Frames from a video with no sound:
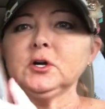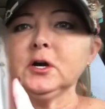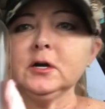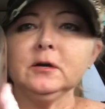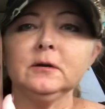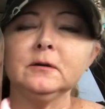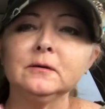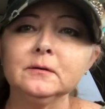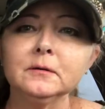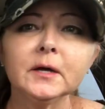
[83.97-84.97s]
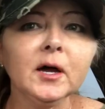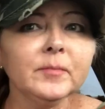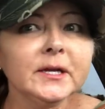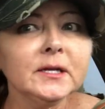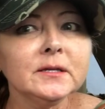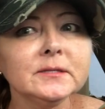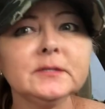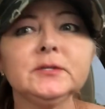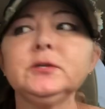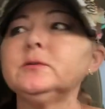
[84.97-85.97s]
jar. Look how big it is,
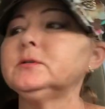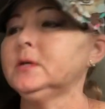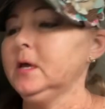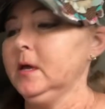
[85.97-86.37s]
it's huge.